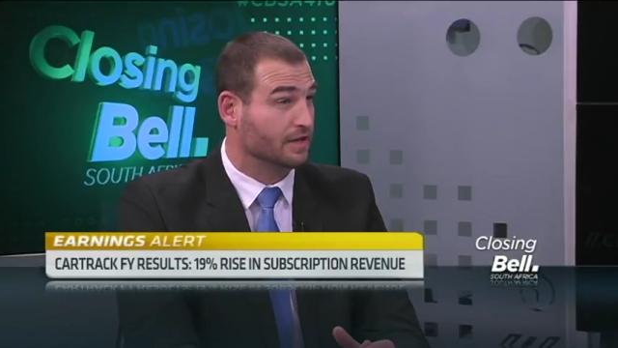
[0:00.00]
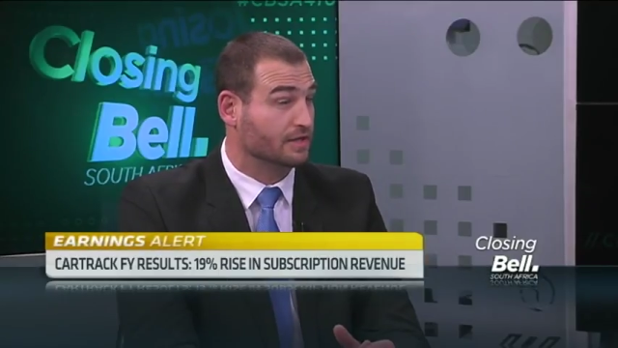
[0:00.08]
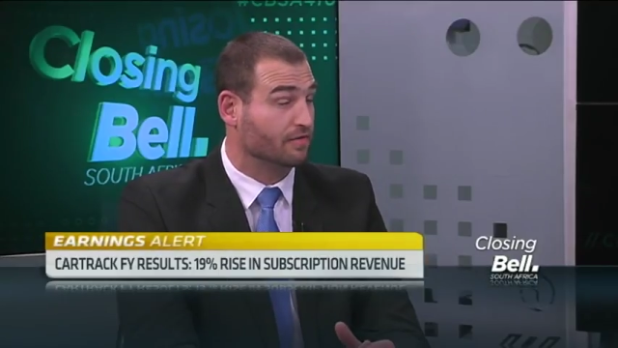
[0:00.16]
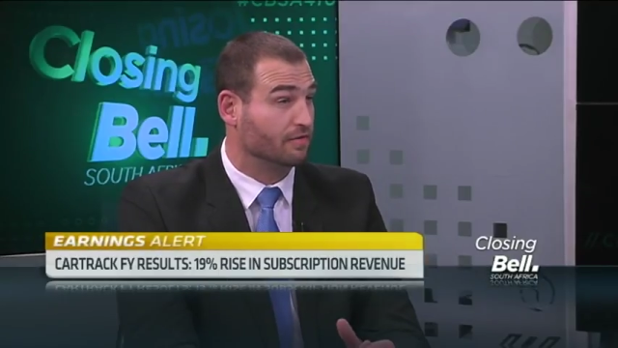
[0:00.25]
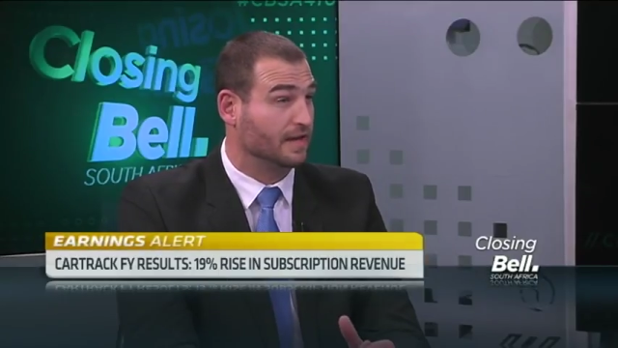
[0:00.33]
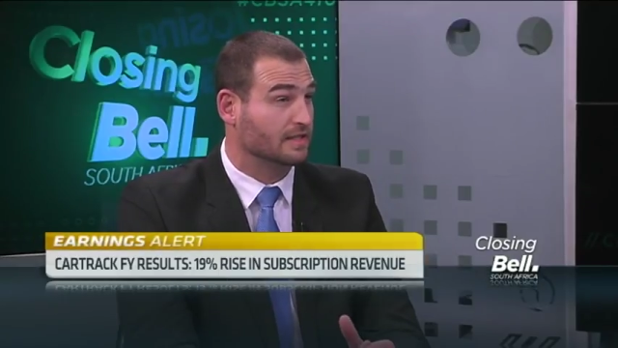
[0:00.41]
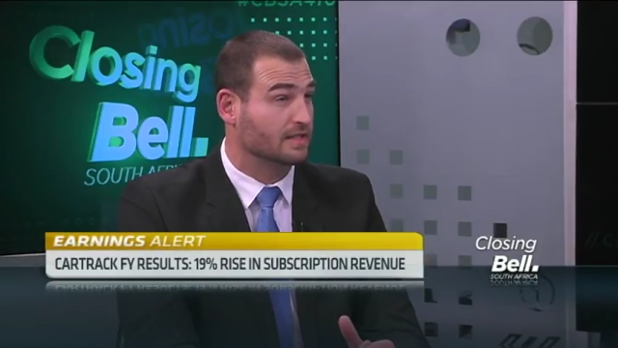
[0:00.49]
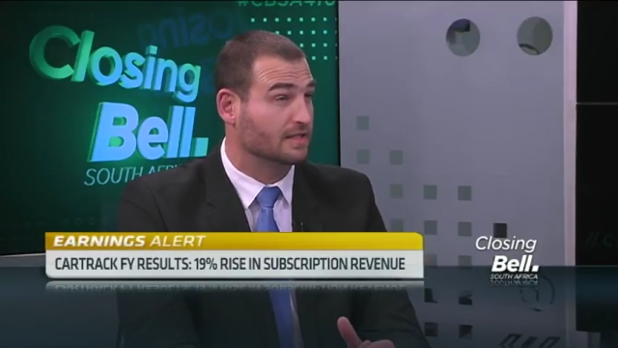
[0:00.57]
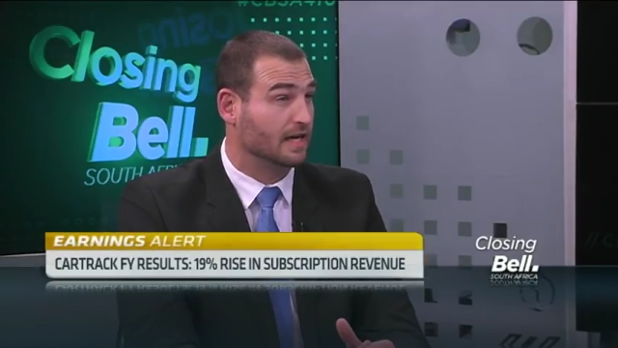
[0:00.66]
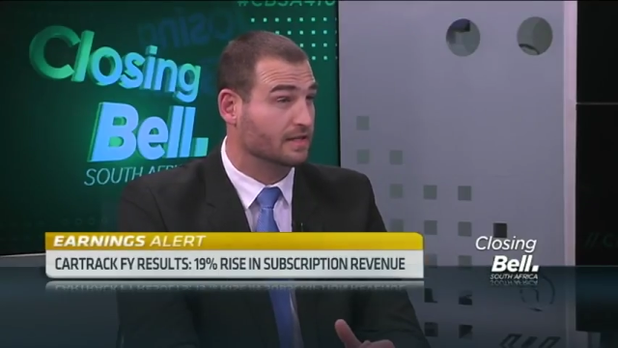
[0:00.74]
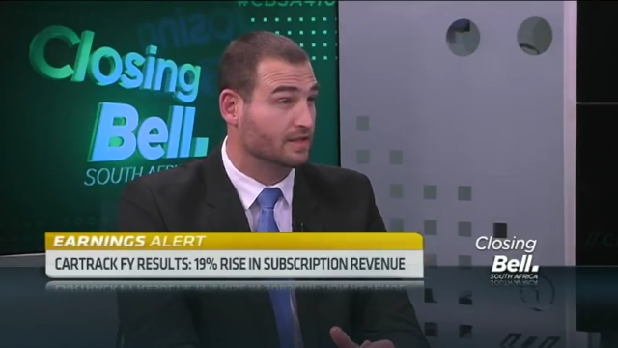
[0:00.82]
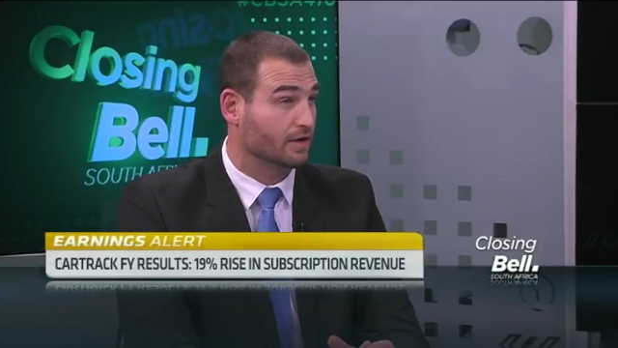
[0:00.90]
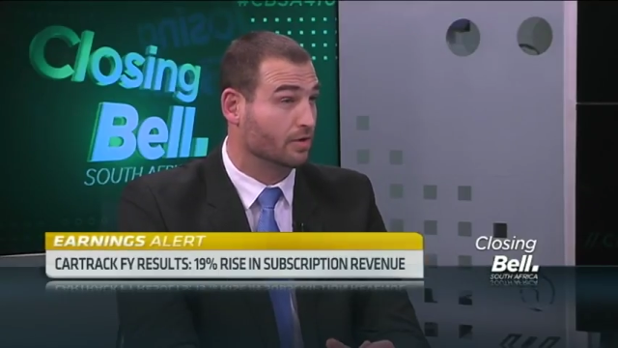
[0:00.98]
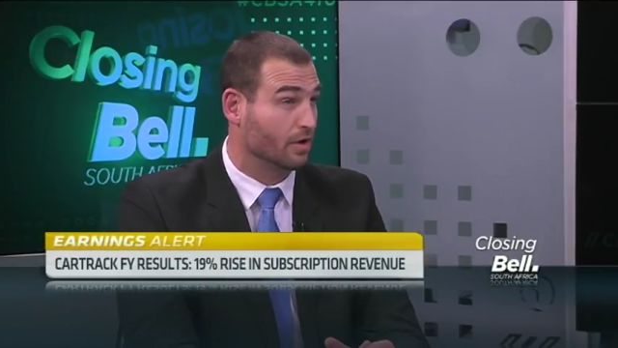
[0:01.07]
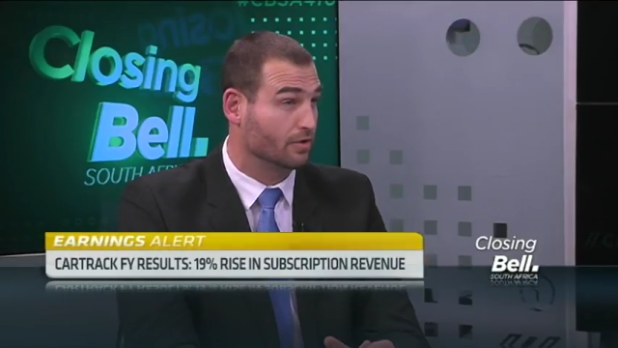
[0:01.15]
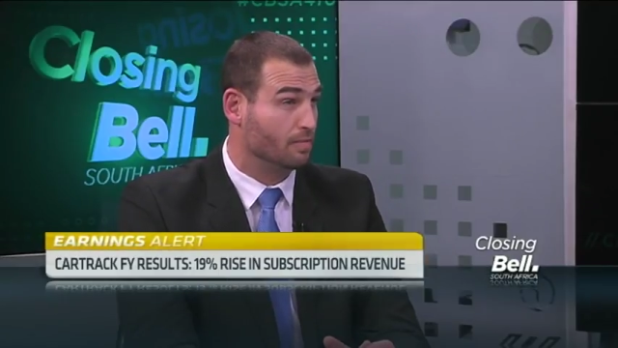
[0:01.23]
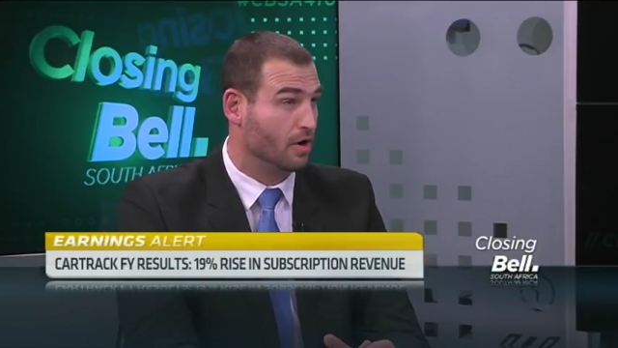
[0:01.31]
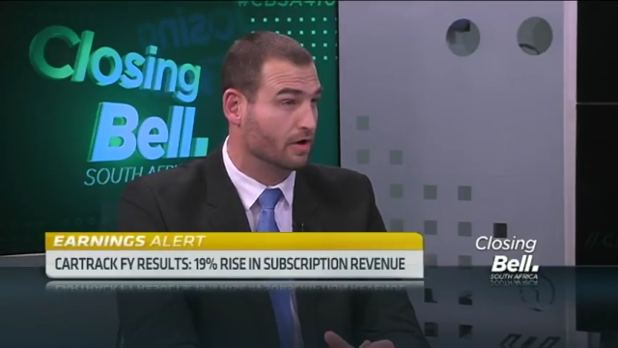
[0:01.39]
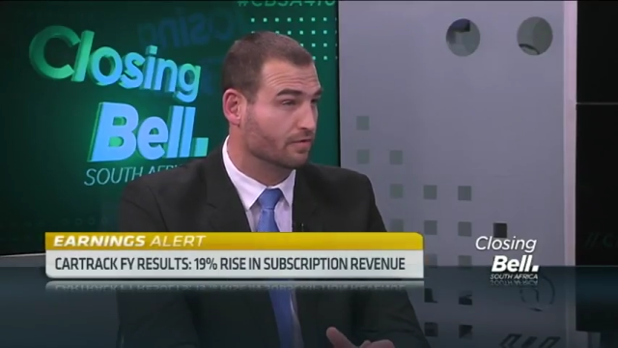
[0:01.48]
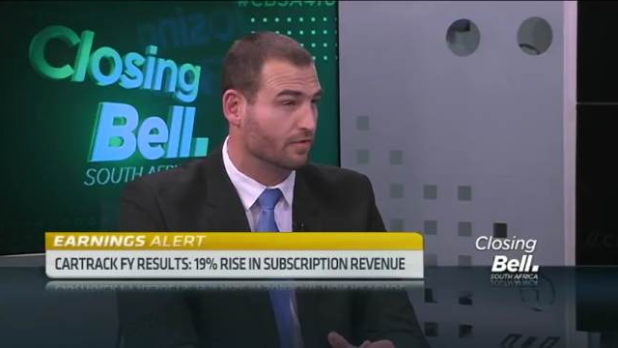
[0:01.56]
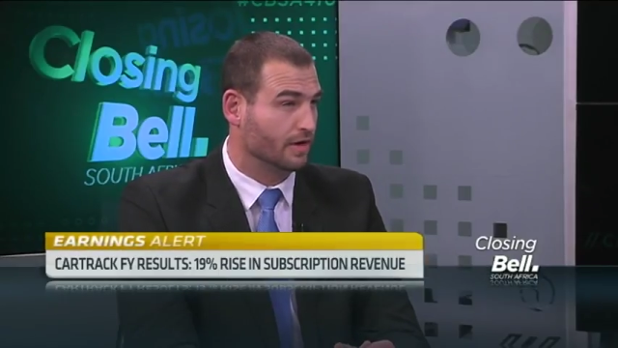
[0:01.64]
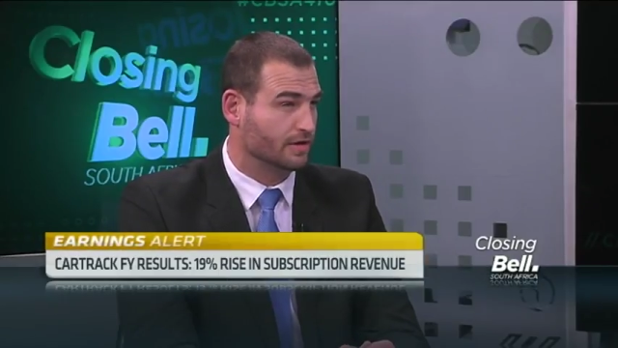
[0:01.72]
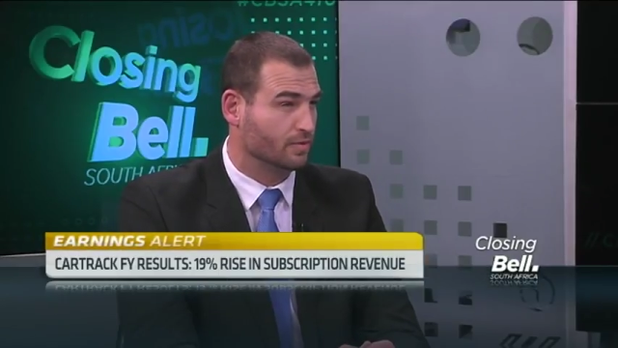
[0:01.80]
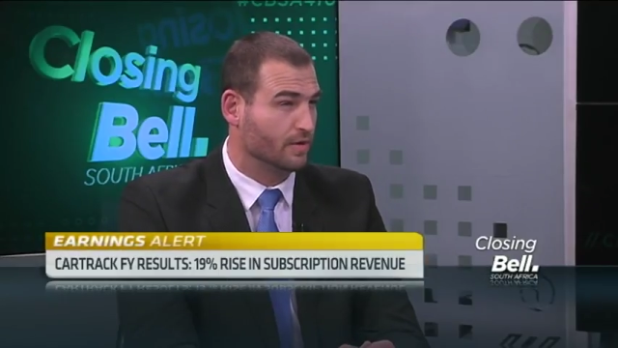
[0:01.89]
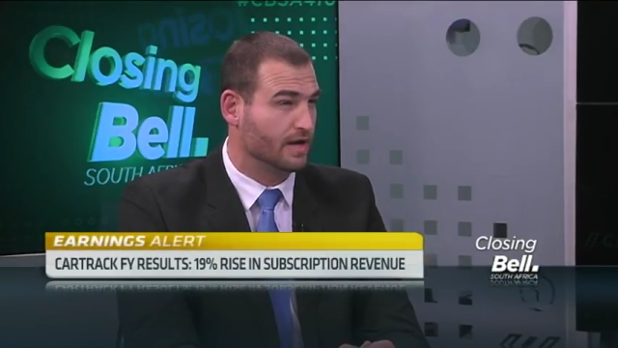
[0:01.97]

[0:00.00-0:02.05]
is a fantastic growth market for us.